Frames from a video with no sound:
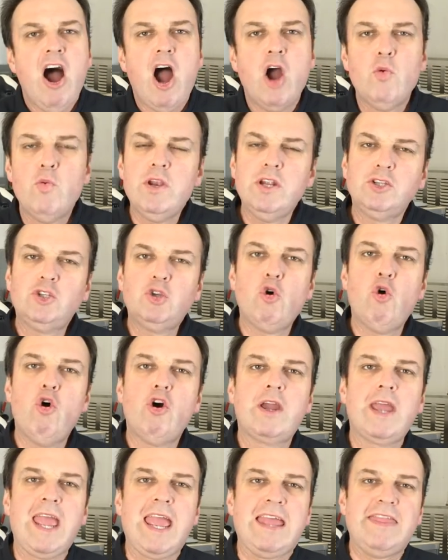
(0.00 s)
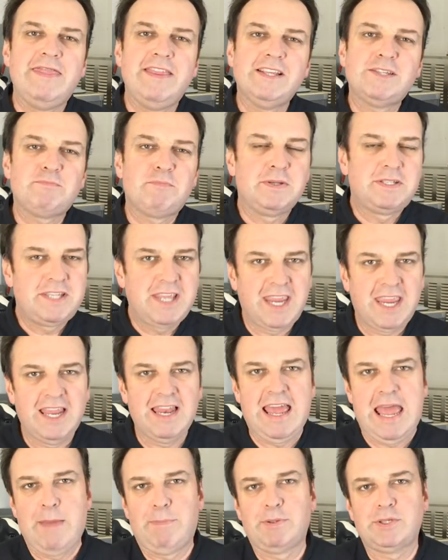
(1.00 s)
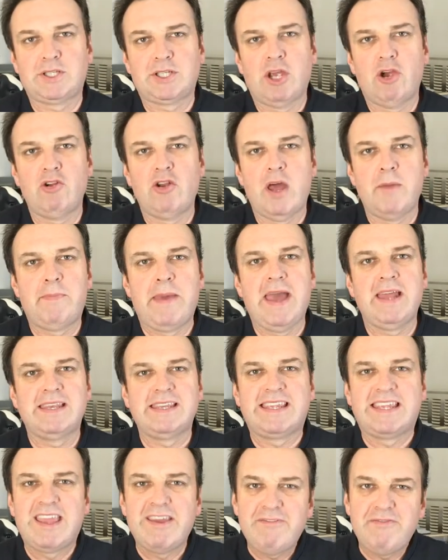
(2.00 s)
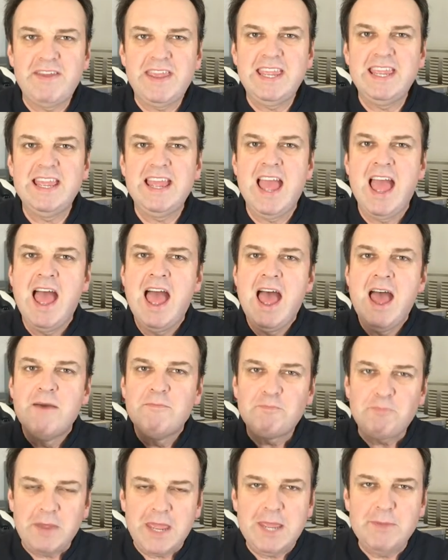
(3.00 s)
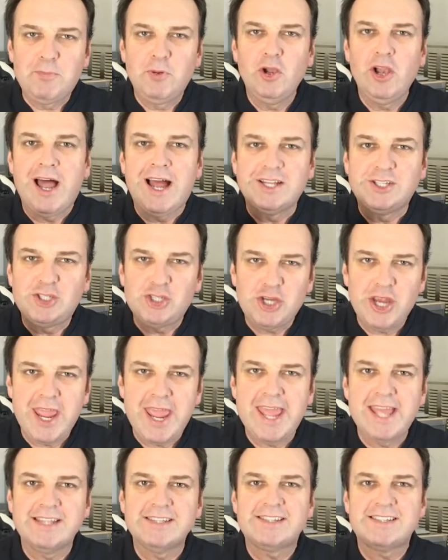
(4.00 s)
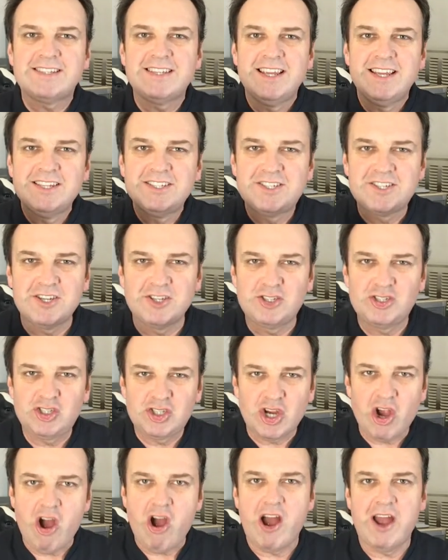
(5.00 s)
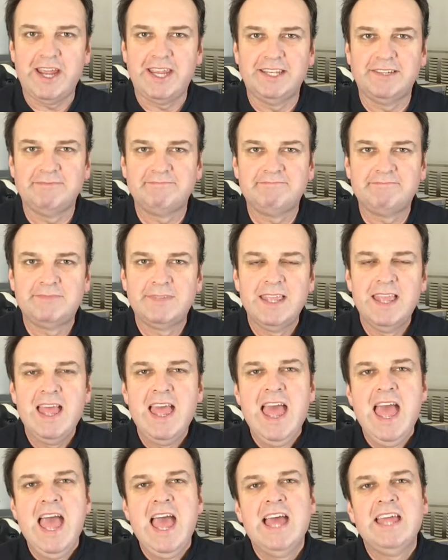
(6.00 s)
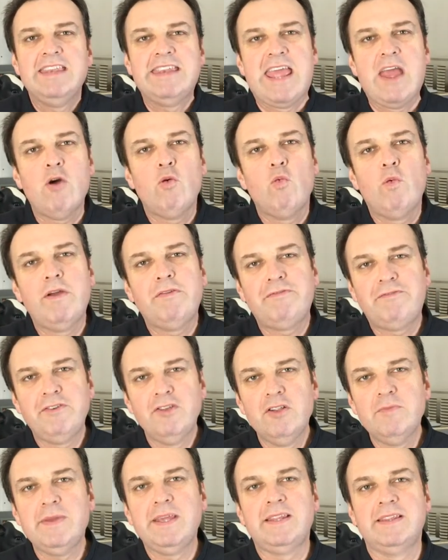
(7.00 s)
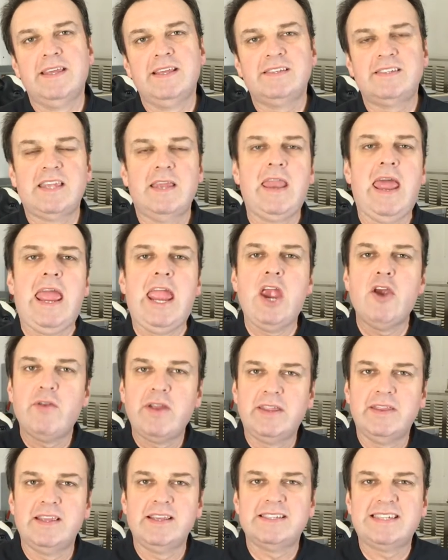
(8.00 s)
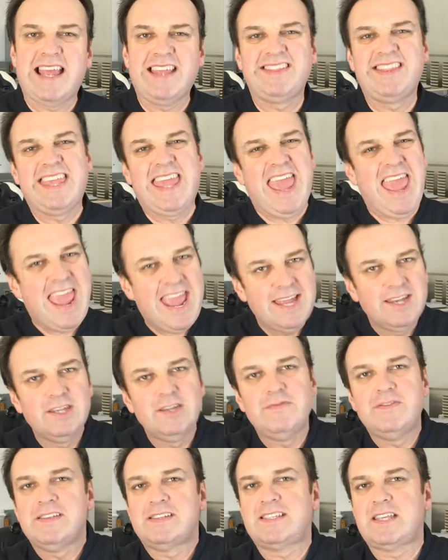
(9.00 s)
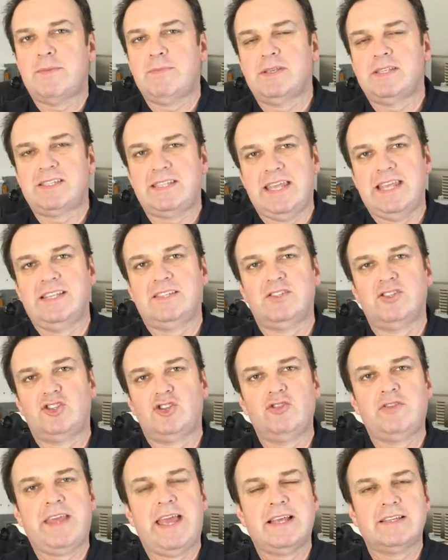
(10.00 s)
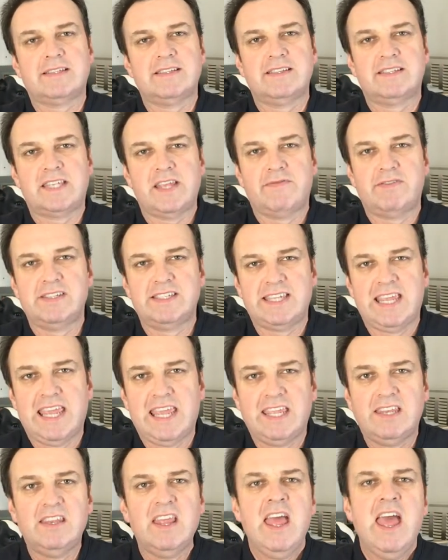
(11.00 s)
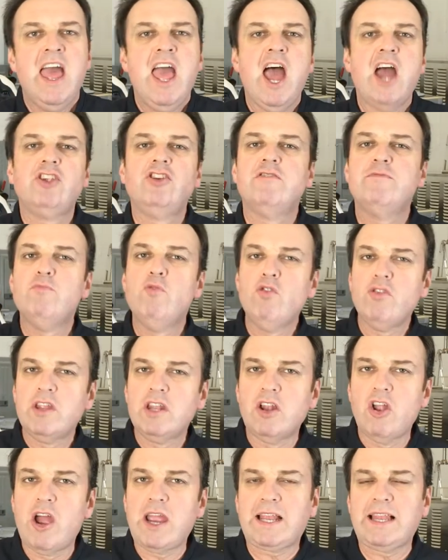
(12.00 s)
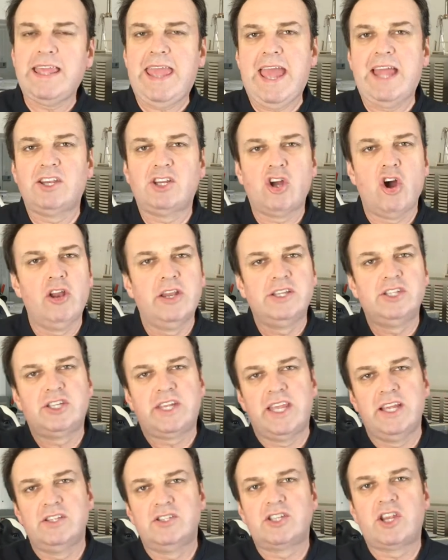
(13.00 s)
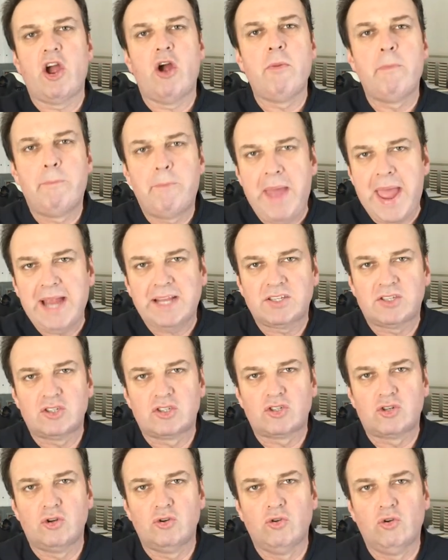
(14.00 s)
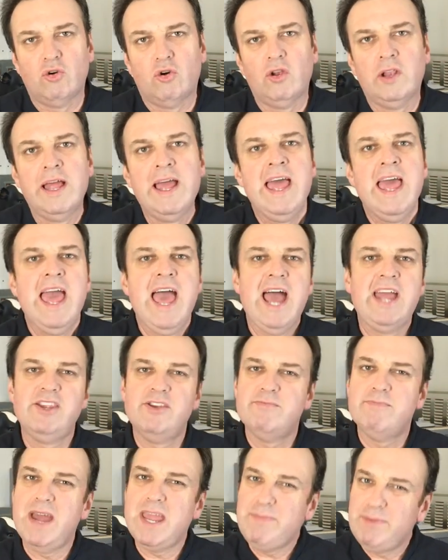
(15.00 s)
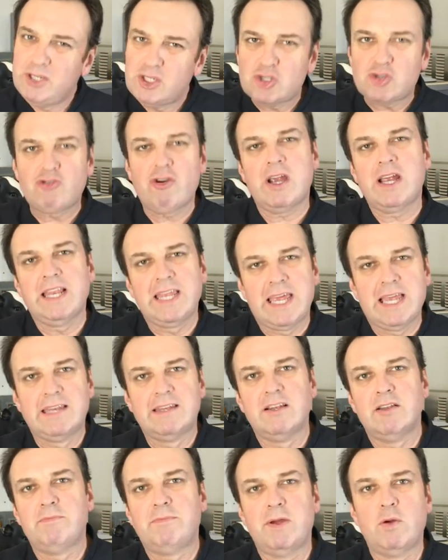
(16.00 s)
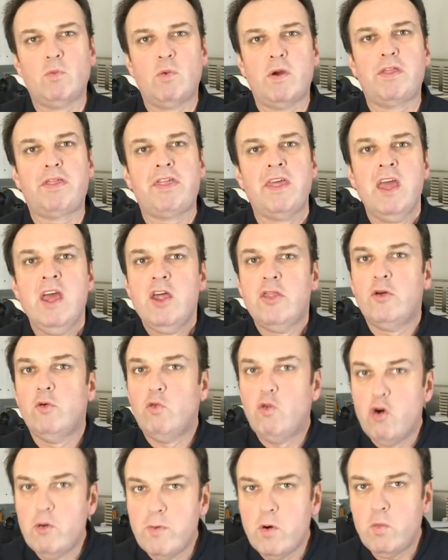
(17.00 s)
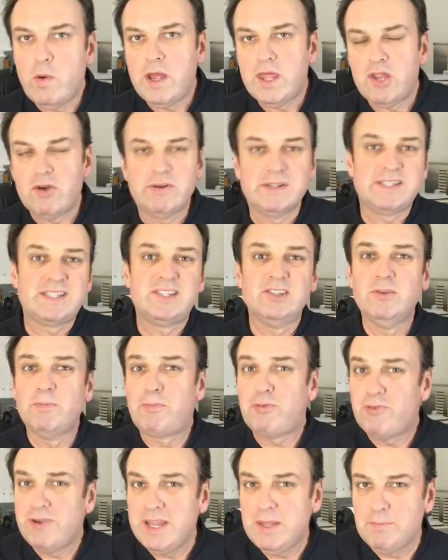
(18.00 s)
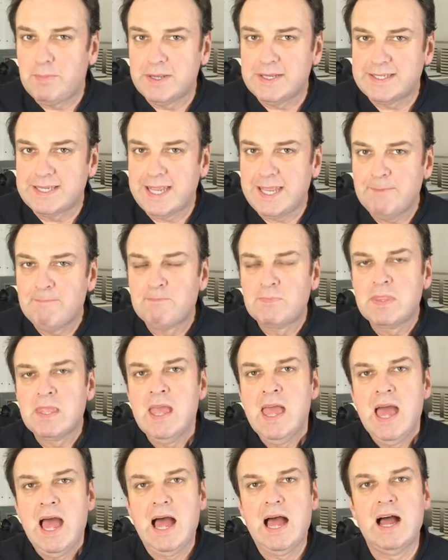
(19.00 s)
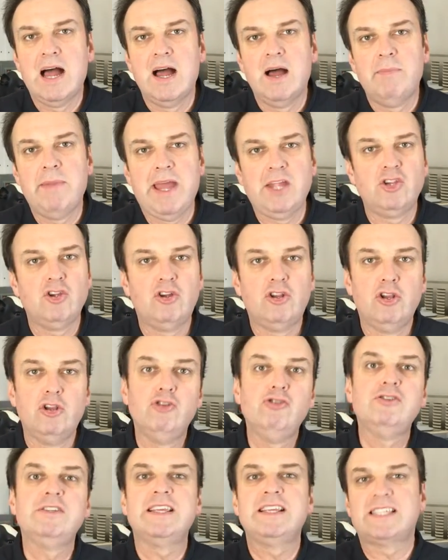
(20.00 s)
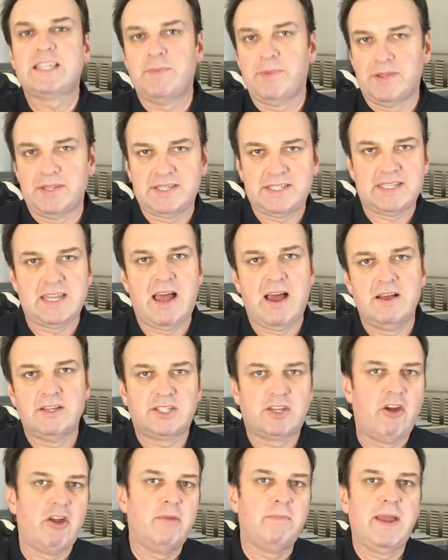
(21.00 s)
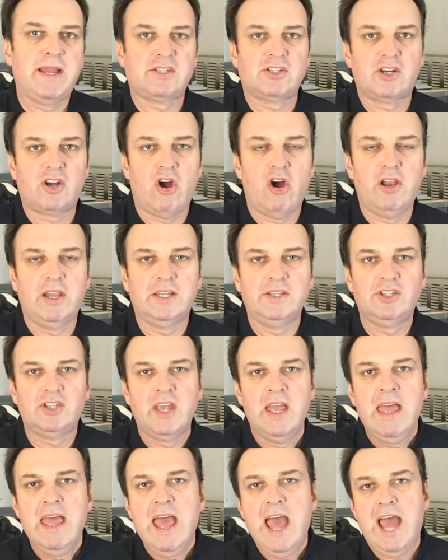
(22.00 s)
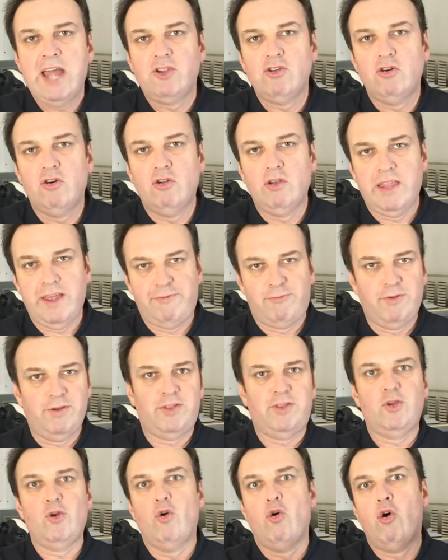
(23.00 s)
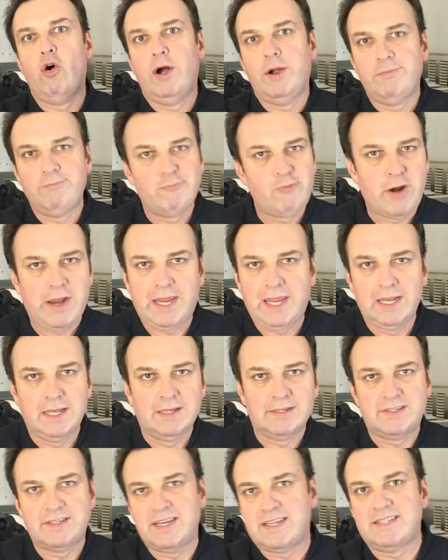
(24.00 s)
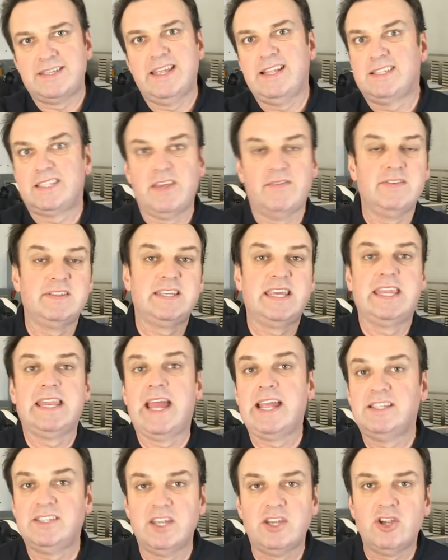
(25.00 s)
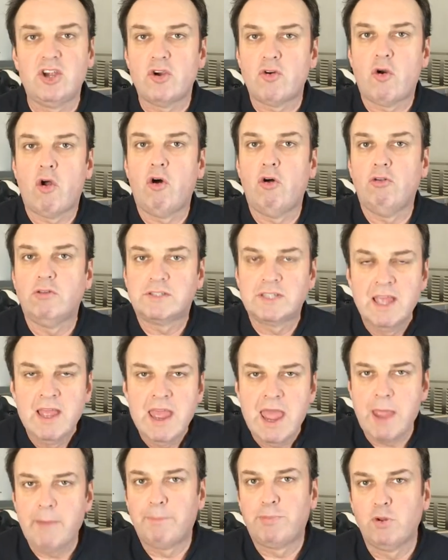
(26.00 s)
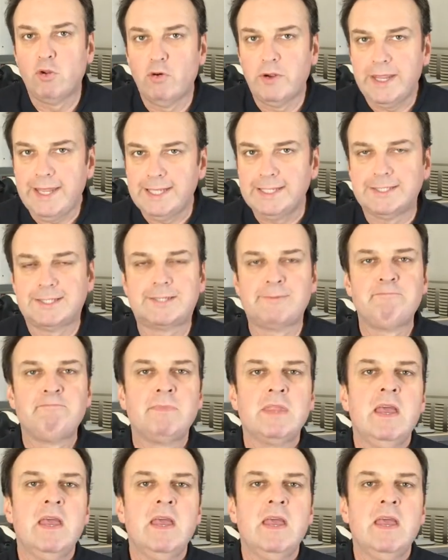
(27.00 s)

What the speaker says: I want to talk in this particular episode about giving people a chance to shine. Now, we're filming this and airing this at the end of the summer season 2017, and you've more than likely had college kids go back to school, and you may be struggling a little bit with the warmer weather. It's still pretty busy, and you're losing some of the stars going back to college, and you're left with your regular 16, 17, 18-year-old employees.